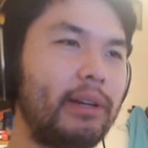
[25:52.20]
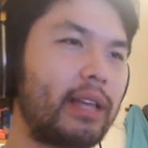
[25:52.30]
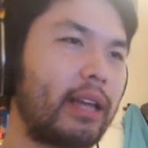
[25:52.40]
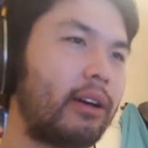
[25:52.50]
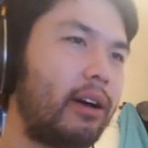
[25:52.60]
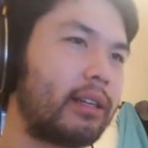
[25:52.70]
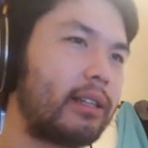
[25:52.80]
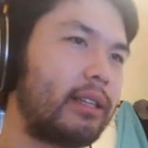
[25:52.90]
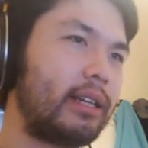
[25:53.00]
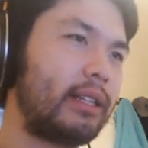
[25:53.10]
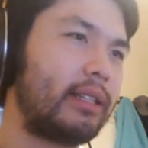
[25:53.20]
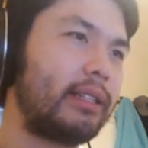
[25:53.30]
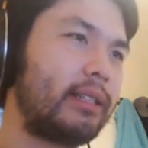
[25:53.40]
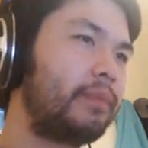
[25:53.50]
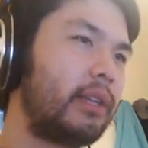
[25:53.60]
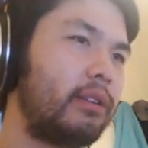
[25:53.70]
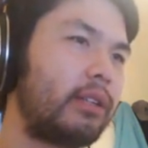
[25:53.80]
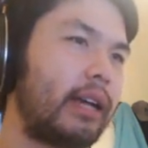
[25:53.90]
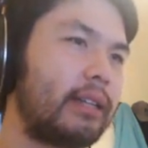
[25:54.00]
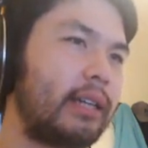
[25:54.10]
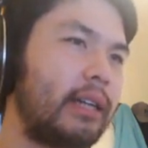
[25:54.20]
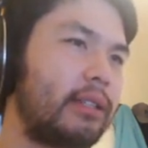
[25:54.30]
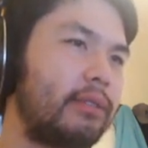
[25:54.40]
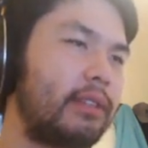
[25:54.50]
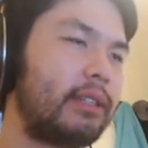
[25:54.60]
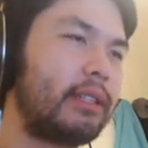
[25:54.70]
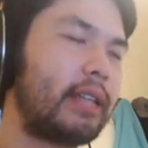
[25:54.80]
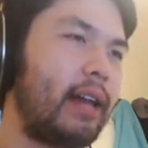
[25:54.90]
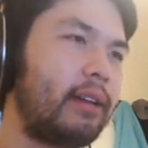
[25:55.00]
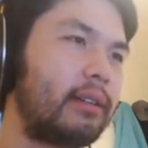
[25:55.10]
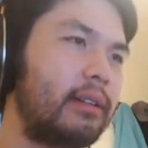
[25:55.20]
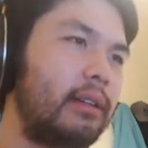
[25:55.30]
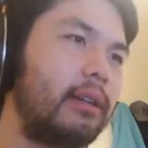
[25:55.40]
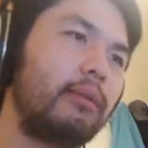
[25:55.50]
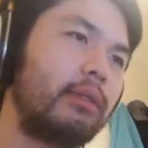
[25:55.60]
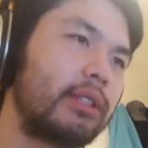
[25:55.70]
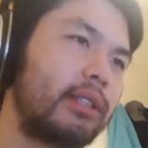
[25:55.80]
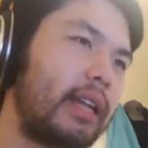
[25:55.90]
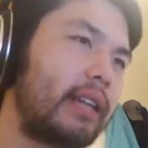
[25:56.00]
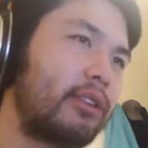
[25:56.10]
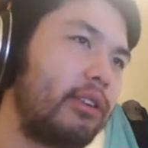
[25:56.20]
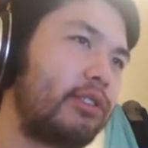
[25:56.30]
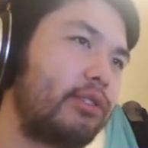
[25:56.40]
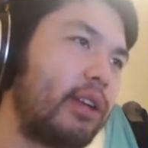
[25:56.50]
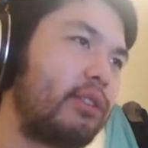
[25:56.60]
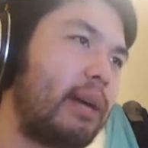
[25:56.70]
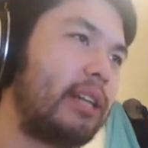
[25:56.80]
that caught this. It looks like a size of this talon. That's going straight to my